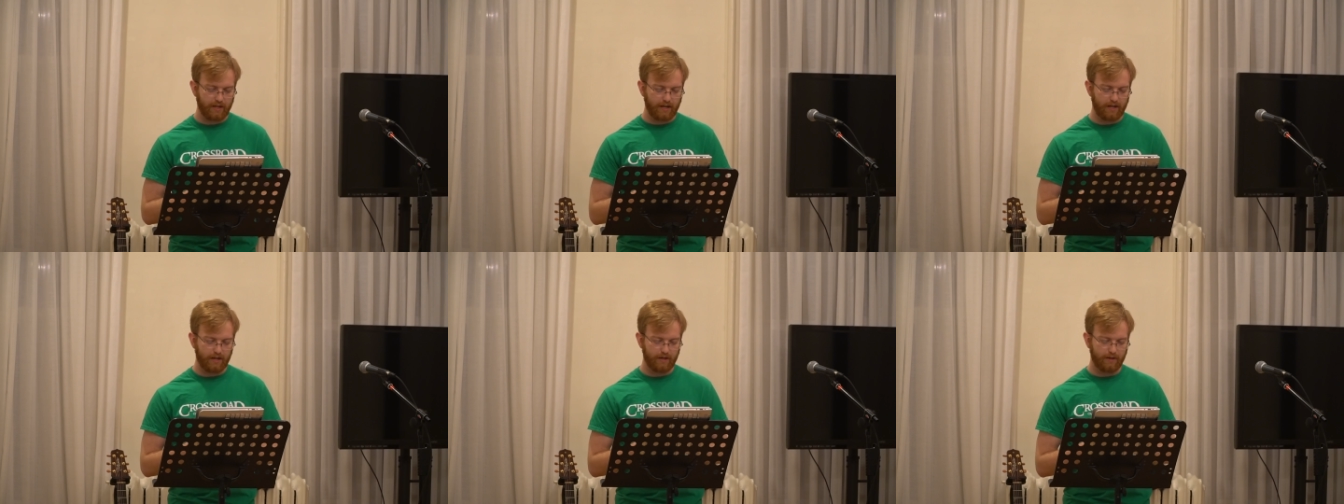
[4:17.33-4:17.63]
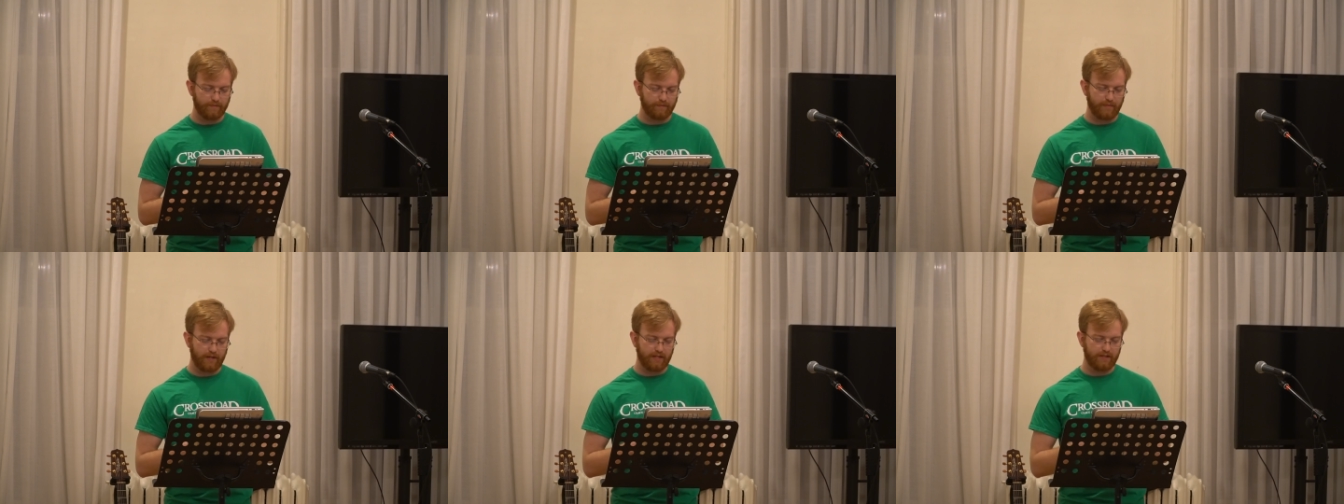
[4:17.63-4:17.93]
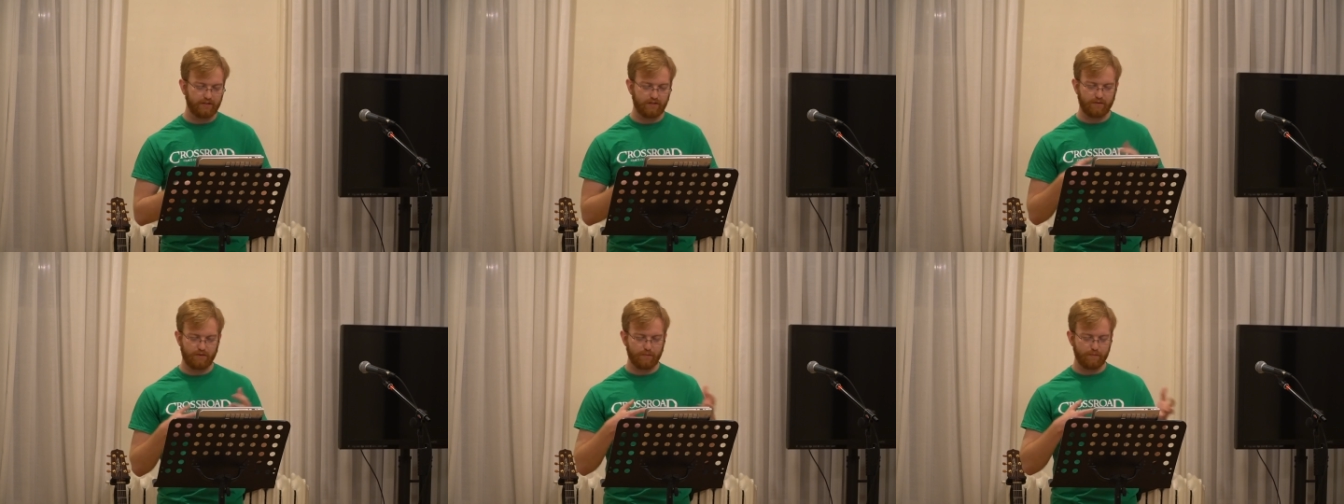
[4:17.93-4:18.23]
um,
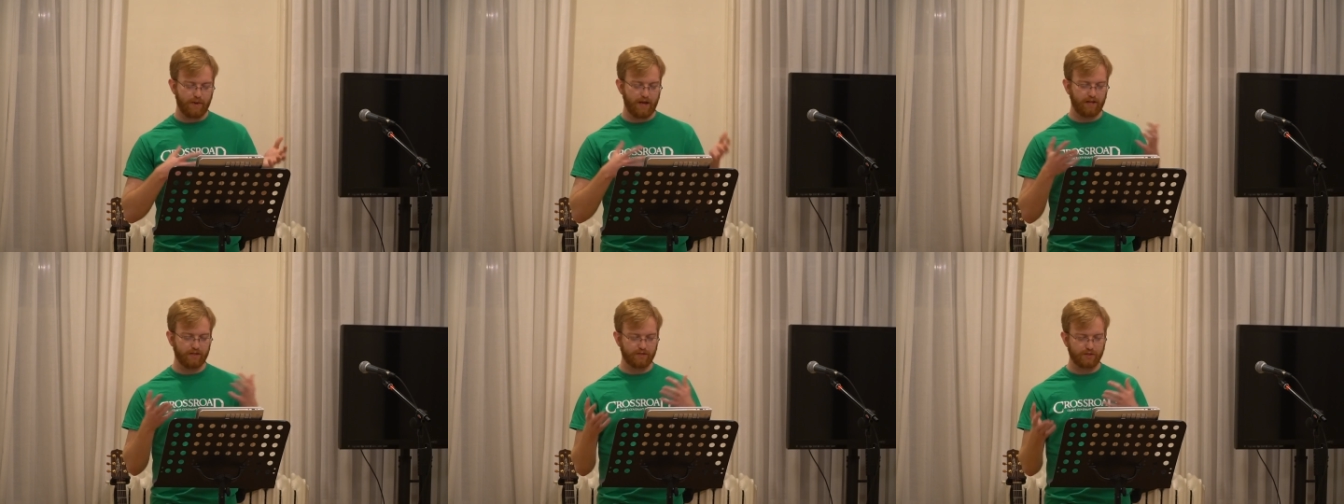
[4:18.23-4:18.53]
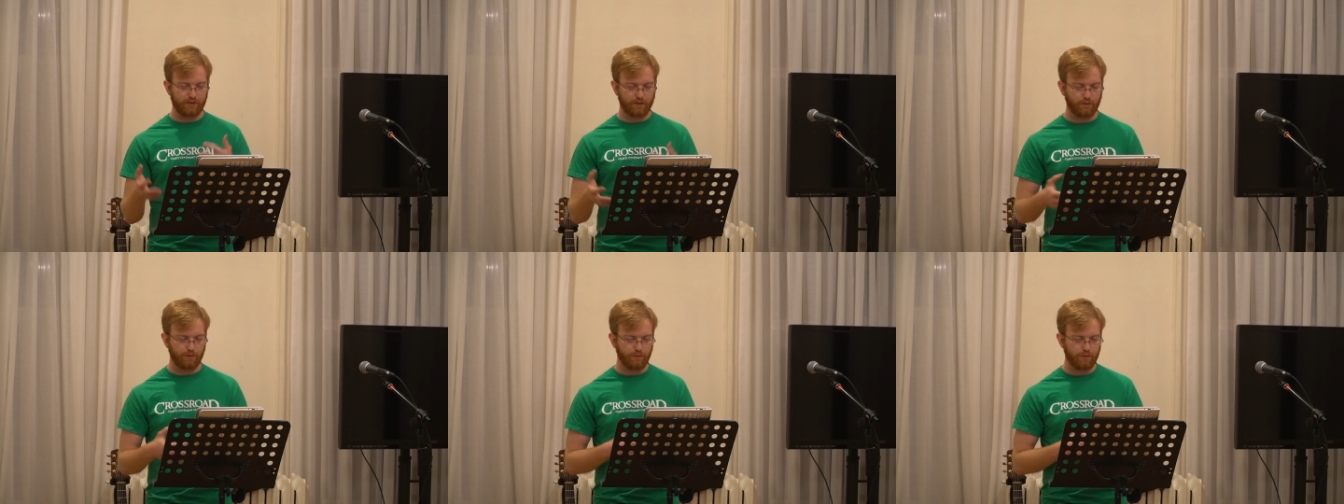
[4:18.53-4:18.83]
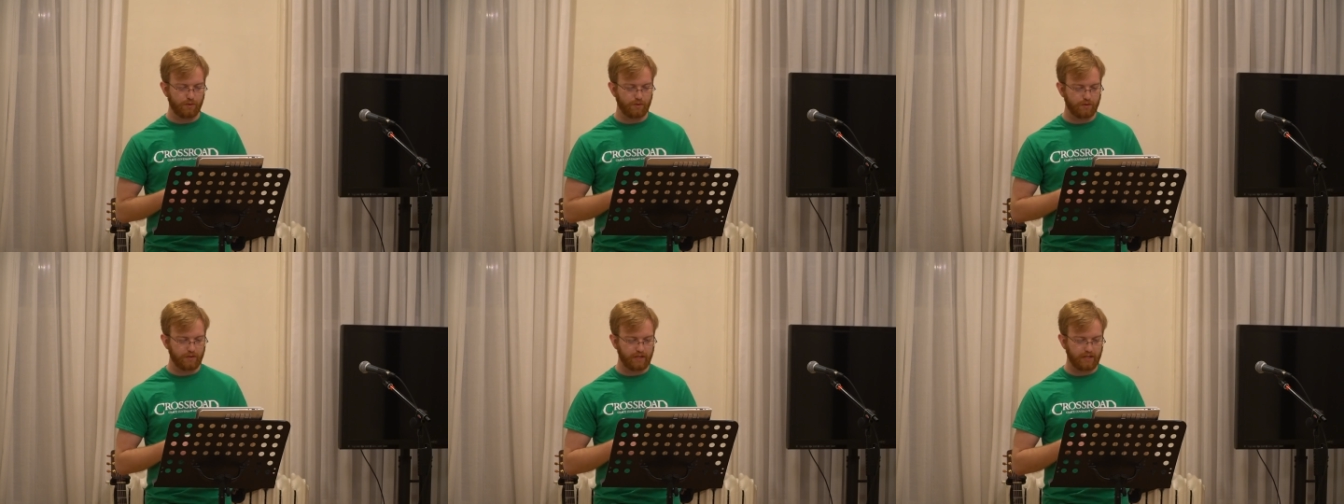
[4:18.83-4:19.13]
and to balance
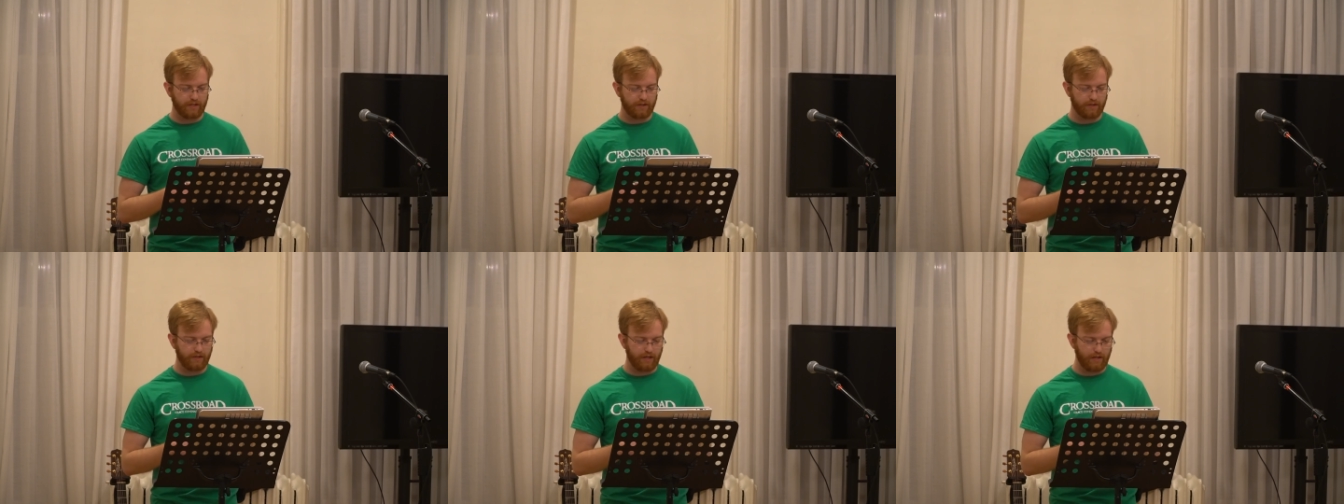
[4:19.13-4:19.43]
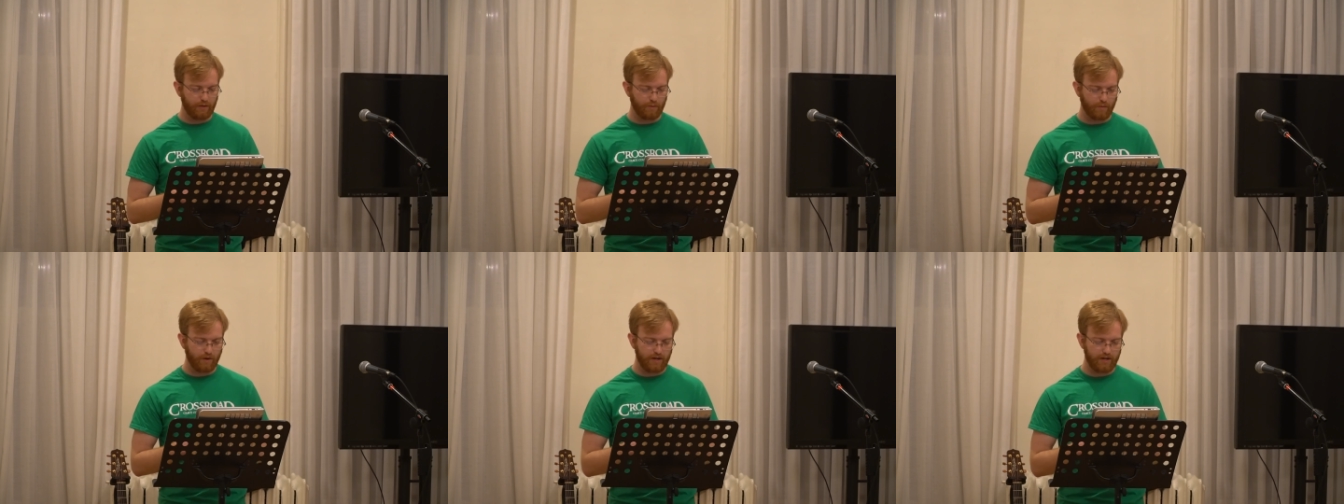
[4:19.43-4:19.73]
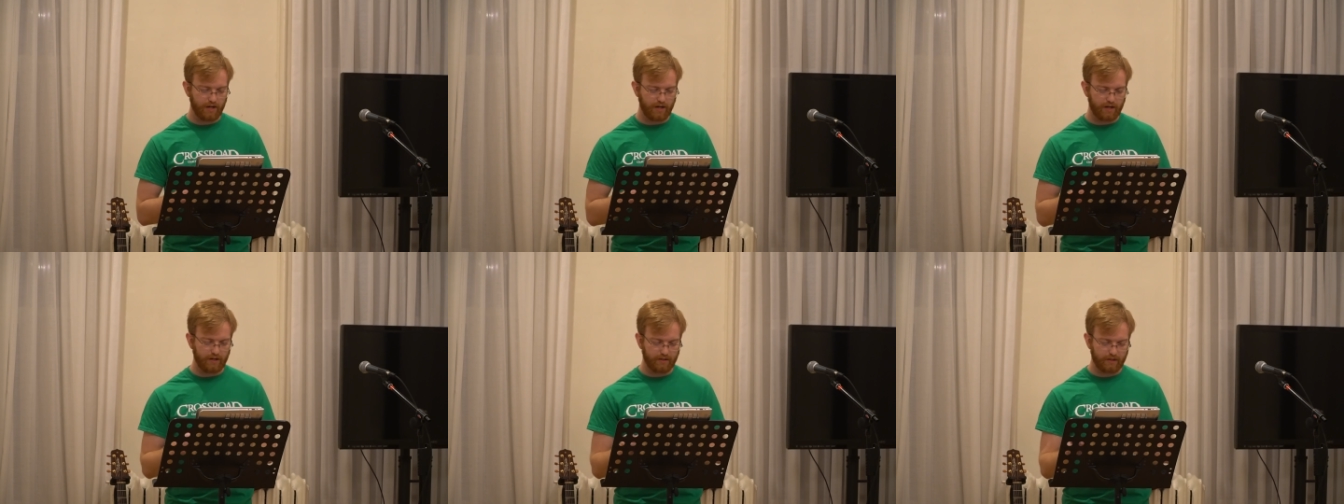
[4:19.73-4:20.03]
school and, and
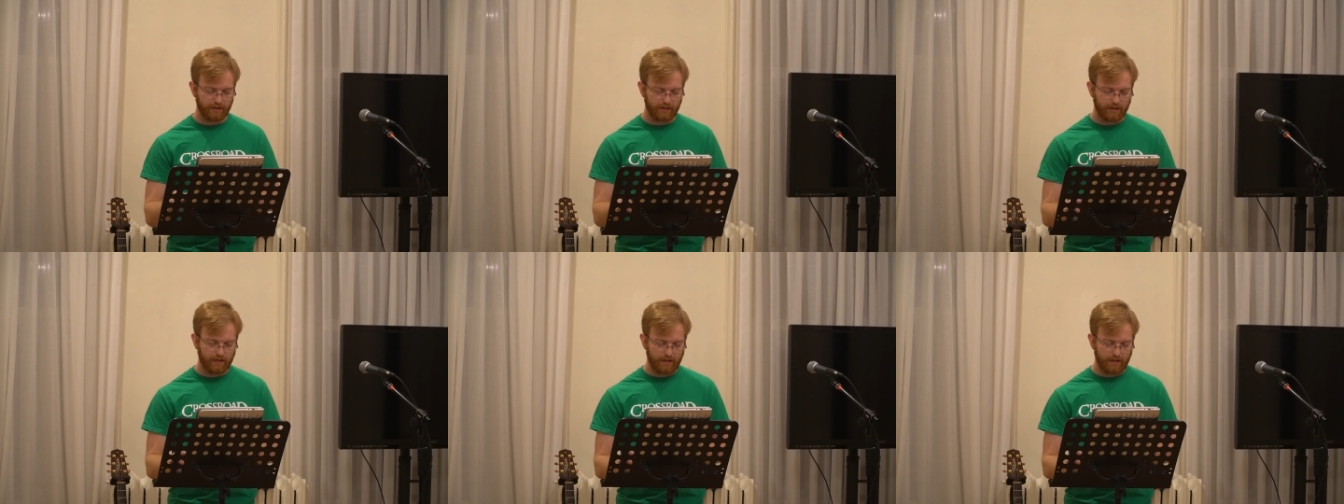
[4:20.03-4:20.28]
whatnot.